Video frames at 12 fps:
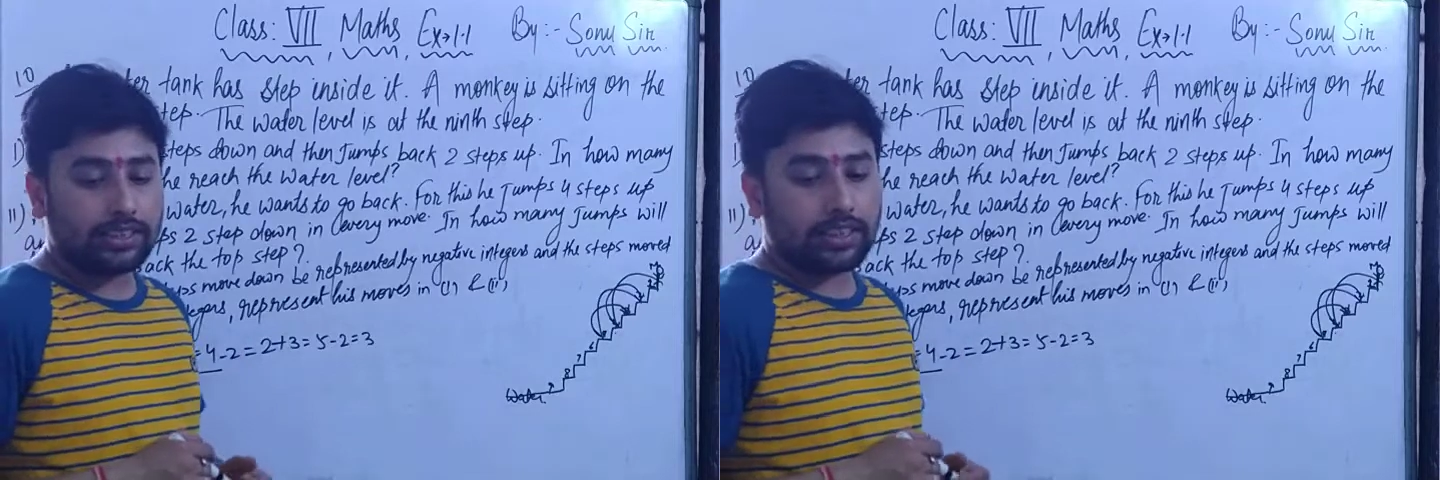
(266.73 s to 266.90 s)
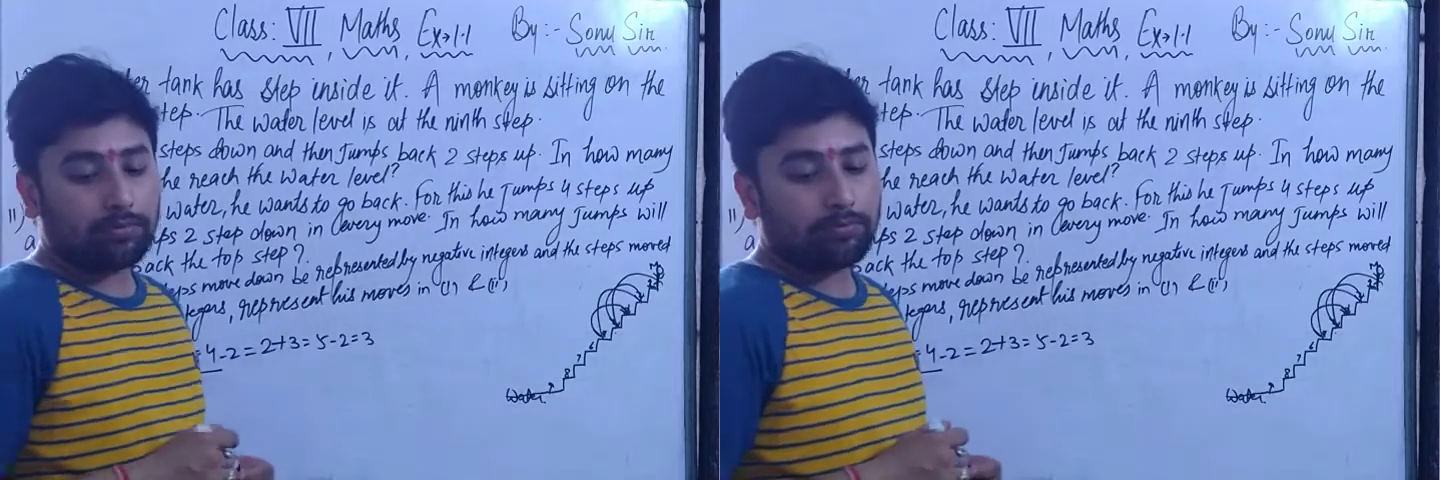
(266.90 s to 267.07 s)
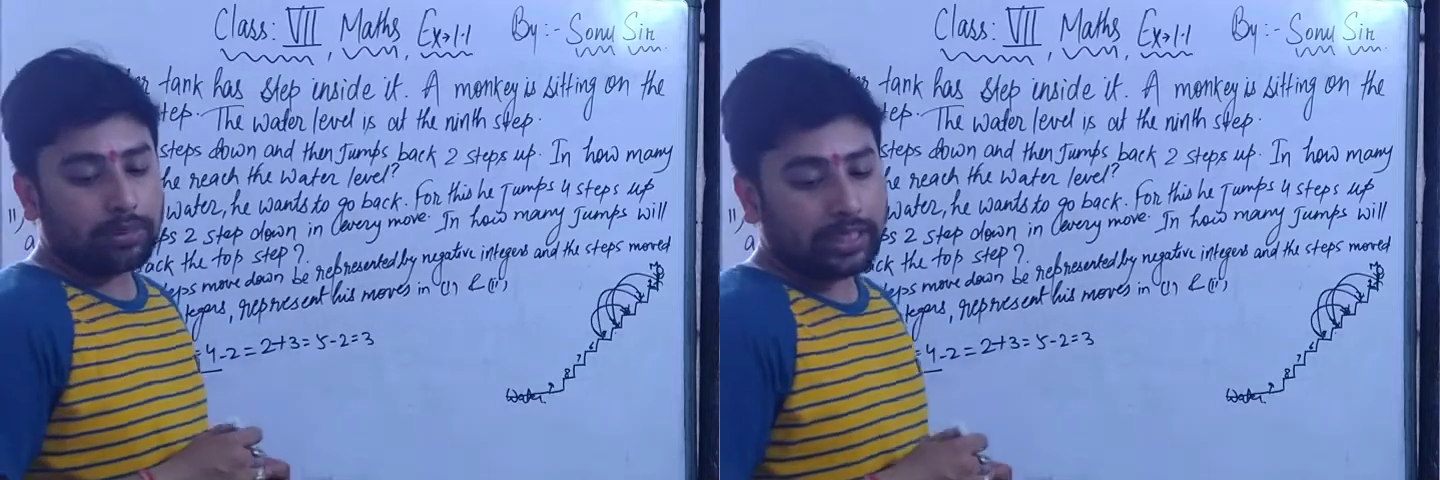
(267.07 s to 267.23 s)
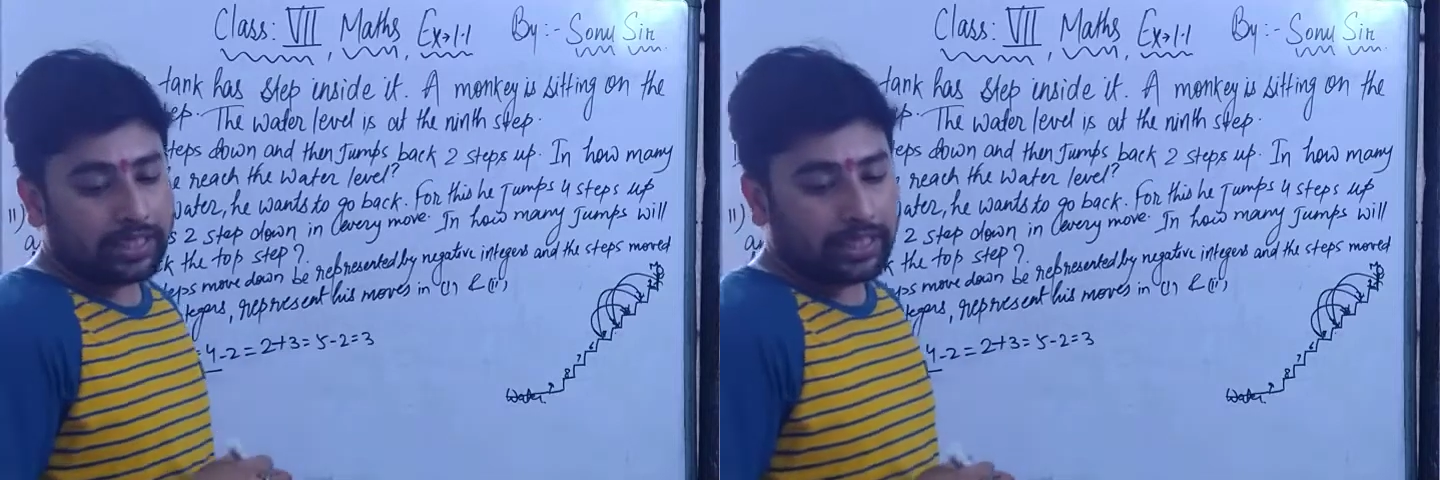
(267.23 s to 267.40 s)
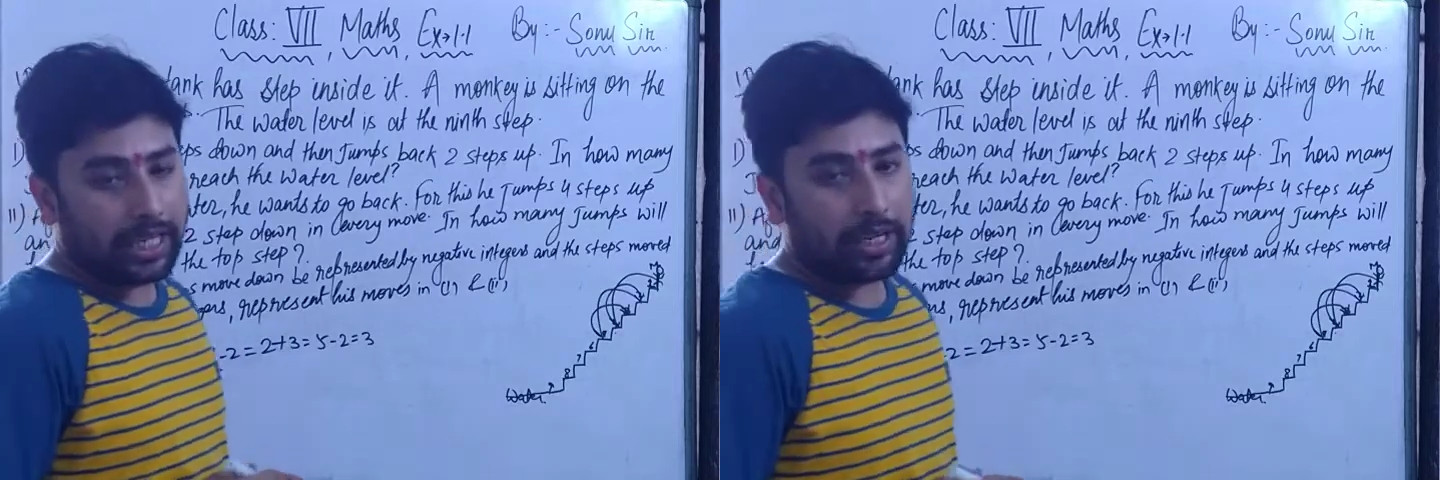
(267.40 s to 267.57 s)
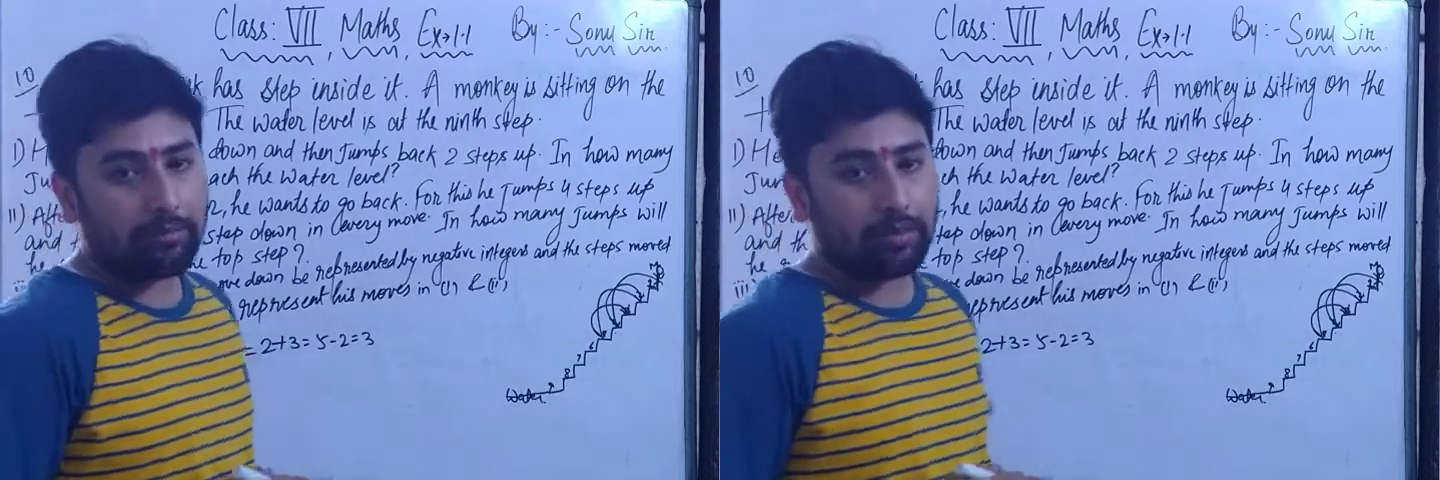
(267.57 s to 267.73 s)
jump he
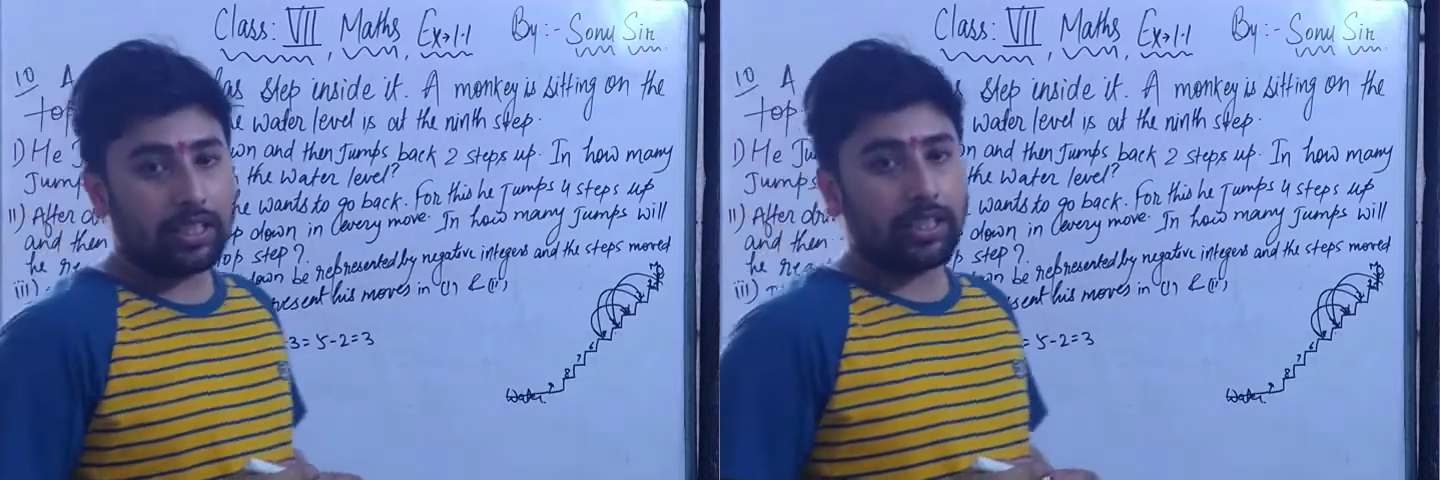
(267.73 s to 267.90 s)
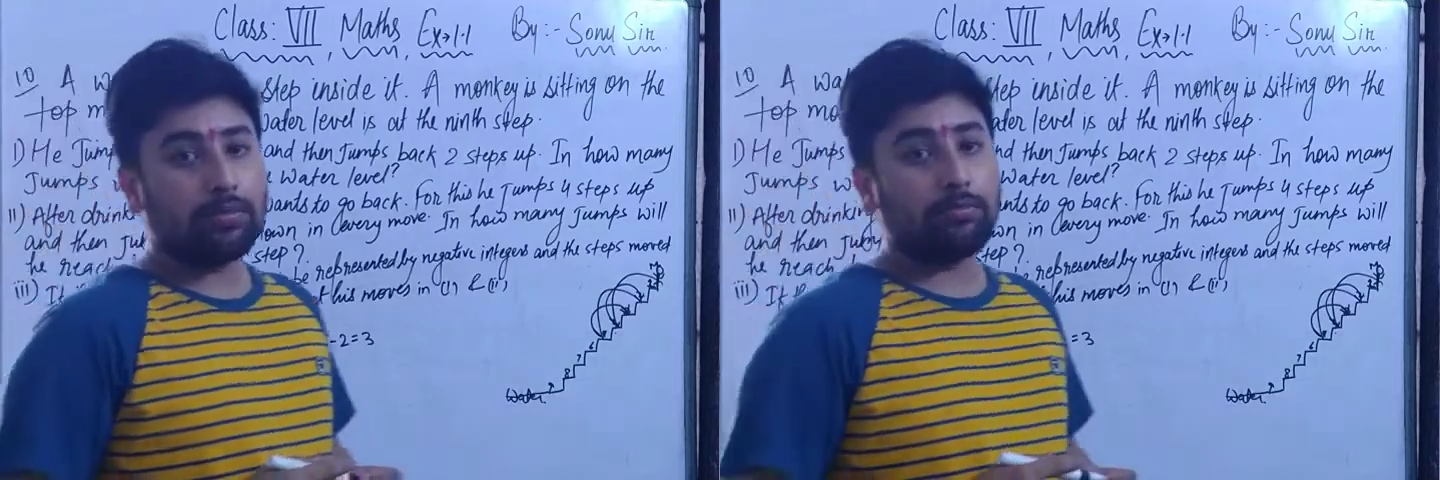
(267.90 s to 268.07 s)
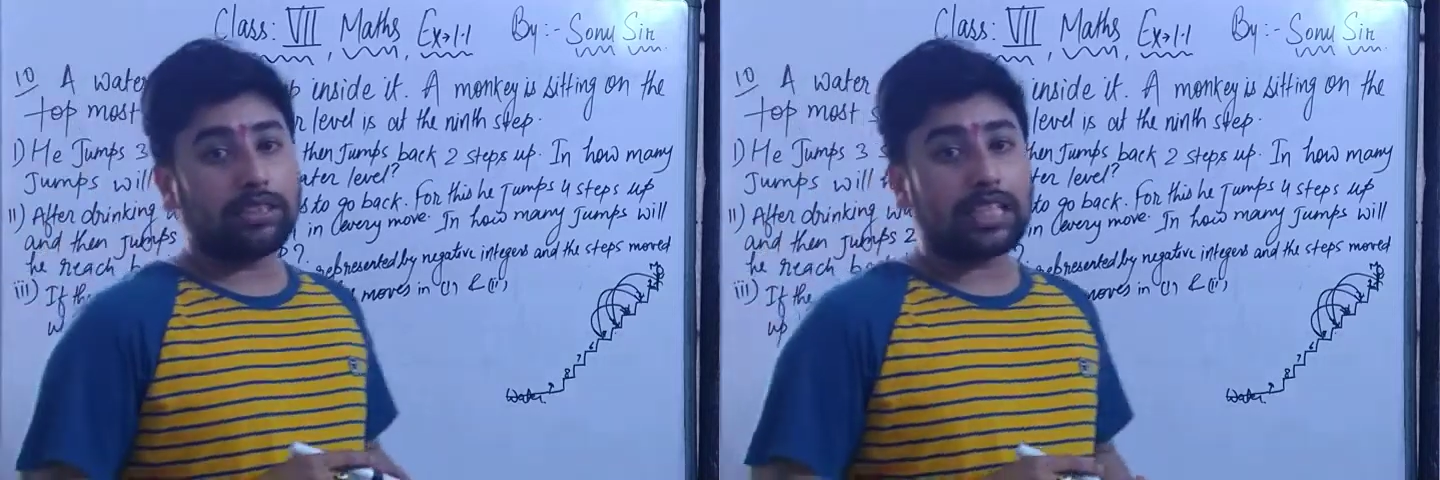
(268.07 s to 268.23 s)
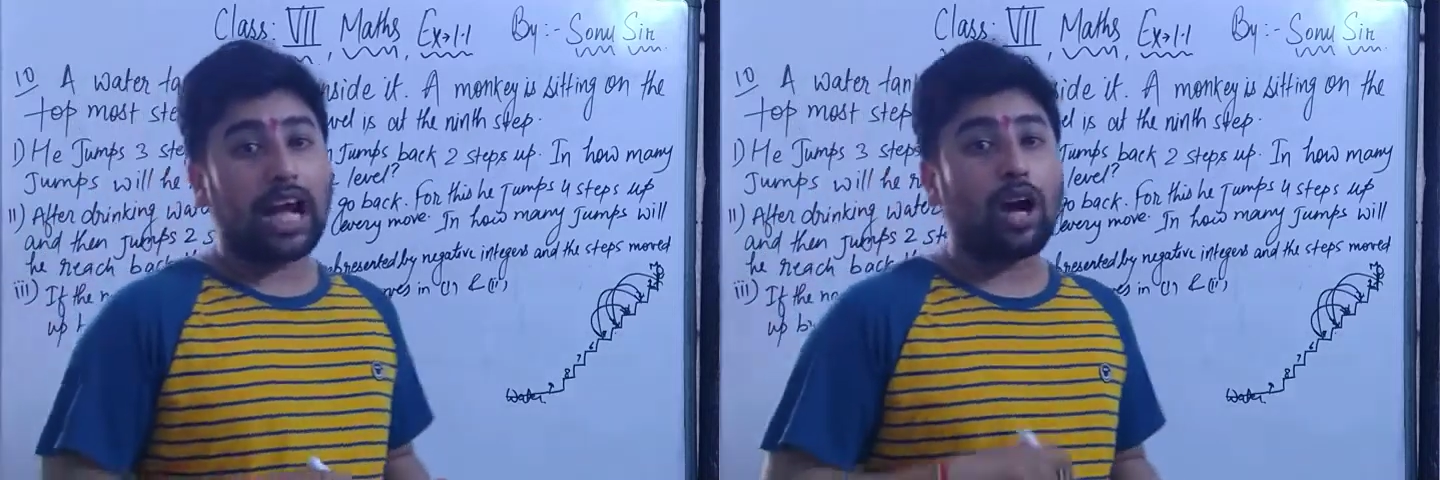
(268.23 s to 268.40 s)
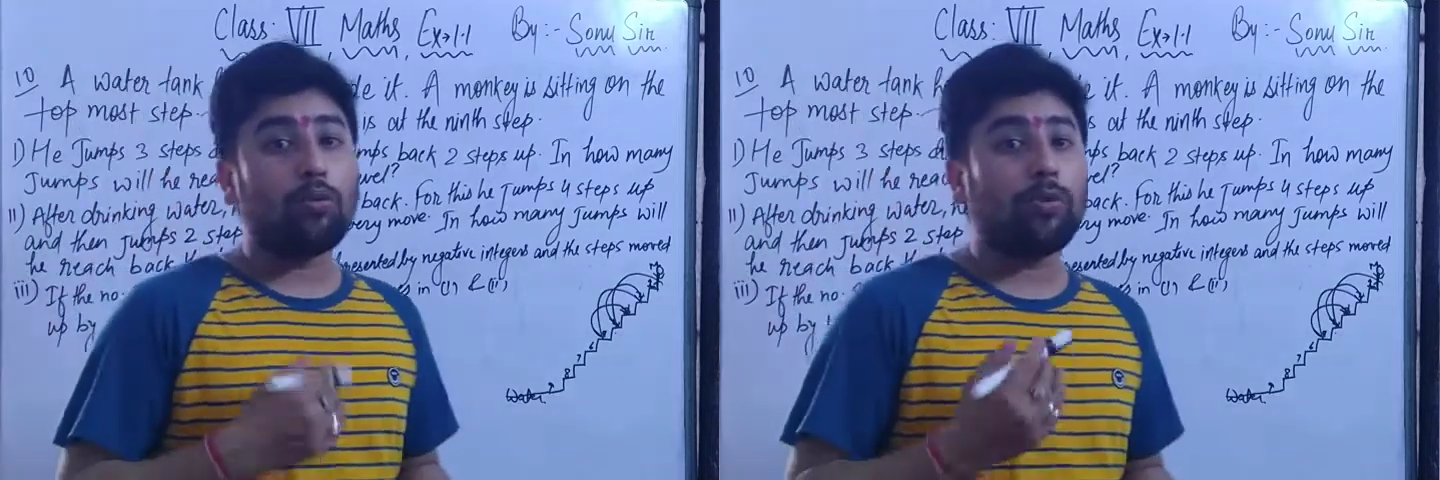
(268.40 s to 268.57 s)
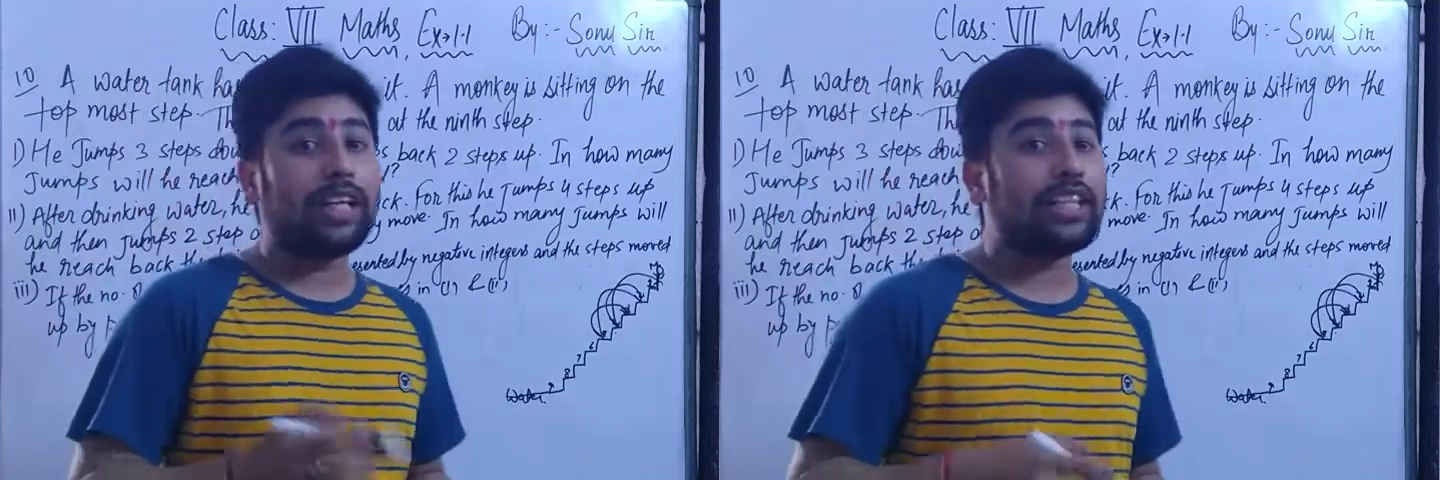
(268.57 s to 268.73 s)
came. Means
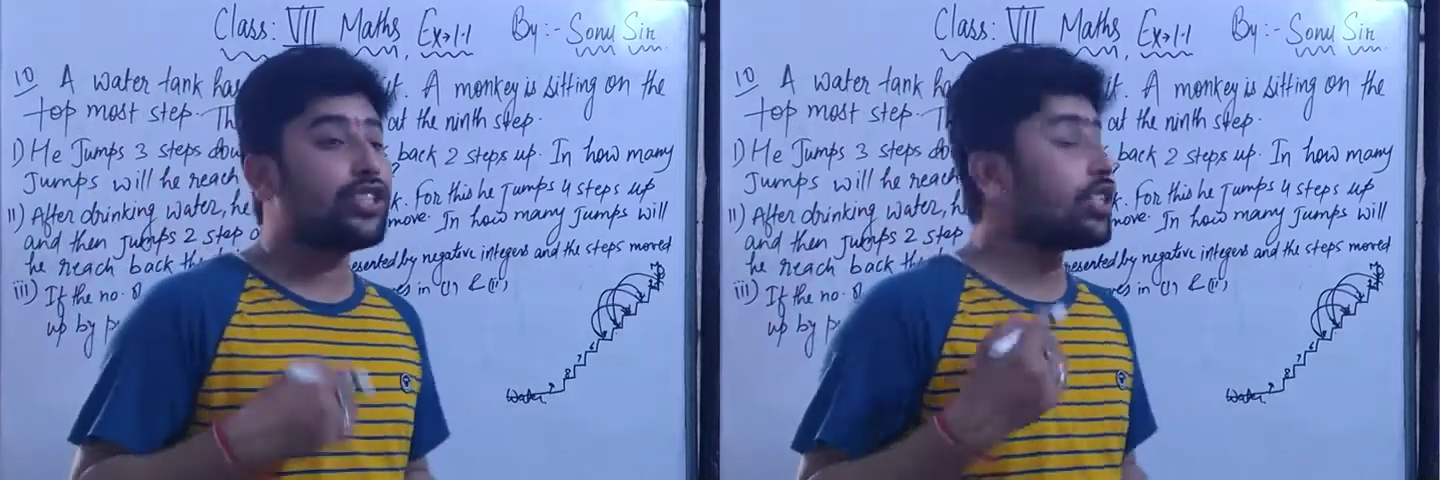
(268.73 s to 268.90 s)
how many